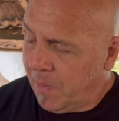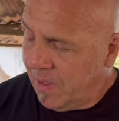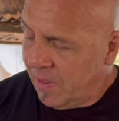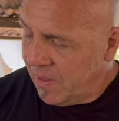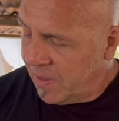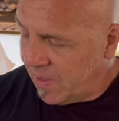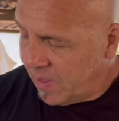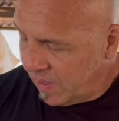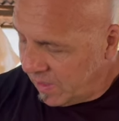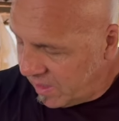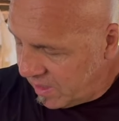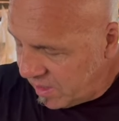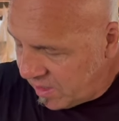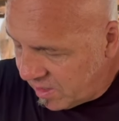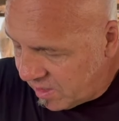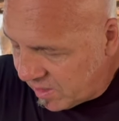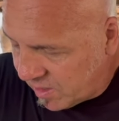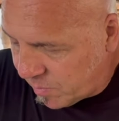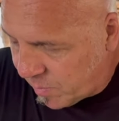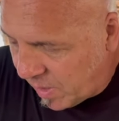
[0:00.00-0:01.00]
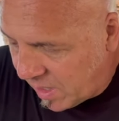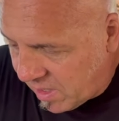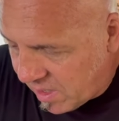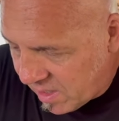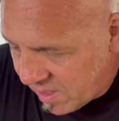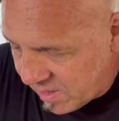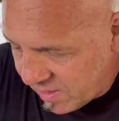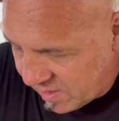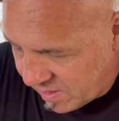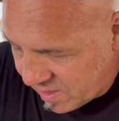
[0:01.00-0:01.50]
cylinders
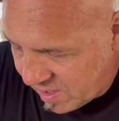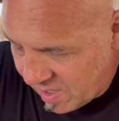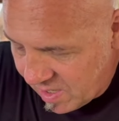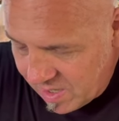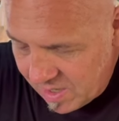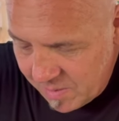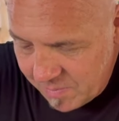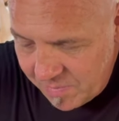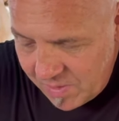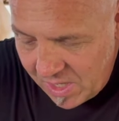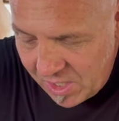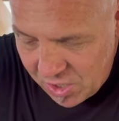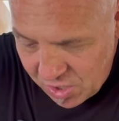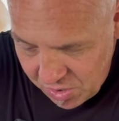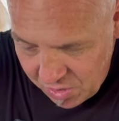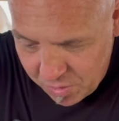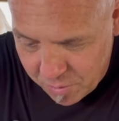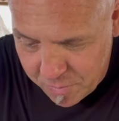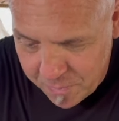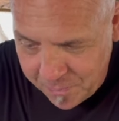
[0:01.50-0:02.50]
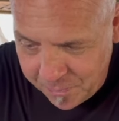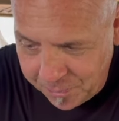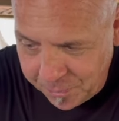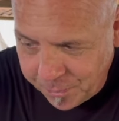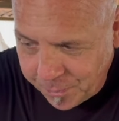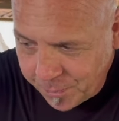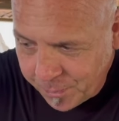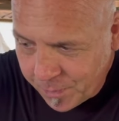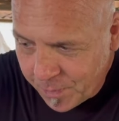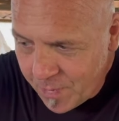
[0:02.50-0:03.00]
because they chew.
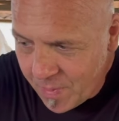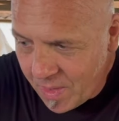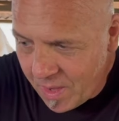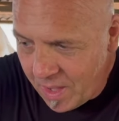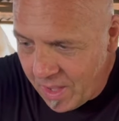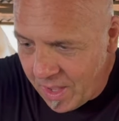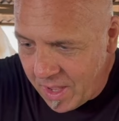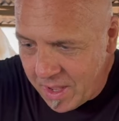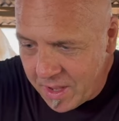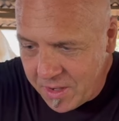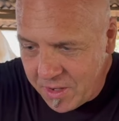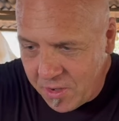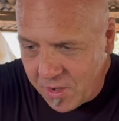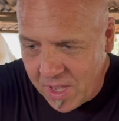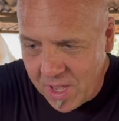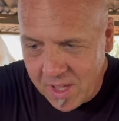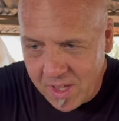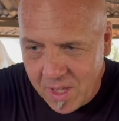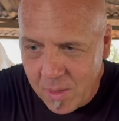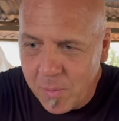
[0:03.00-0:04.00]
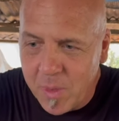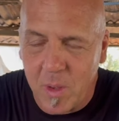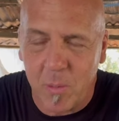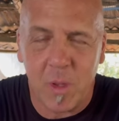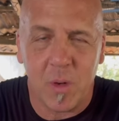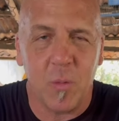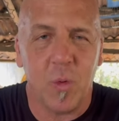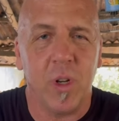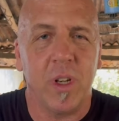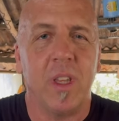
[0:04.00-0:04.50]
And you can't keep them
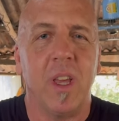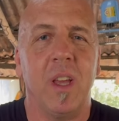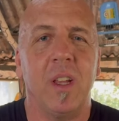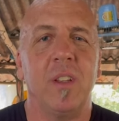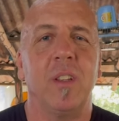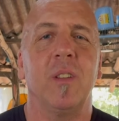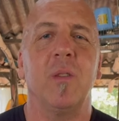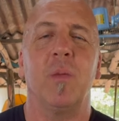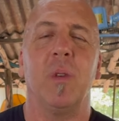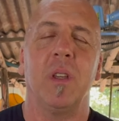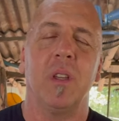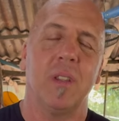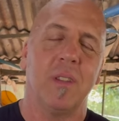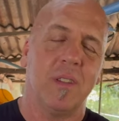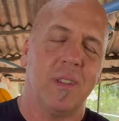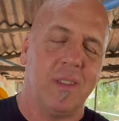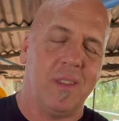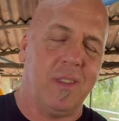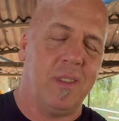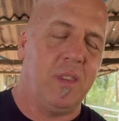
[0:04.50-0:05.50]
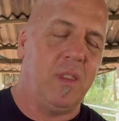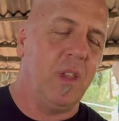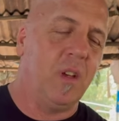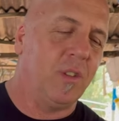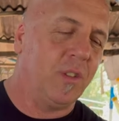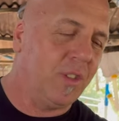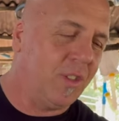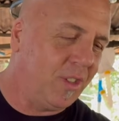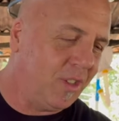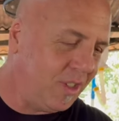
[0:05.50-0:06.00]
in wood cages because
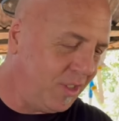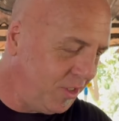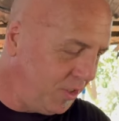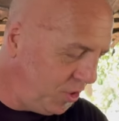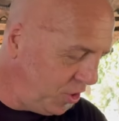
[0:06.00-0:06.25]
they'll just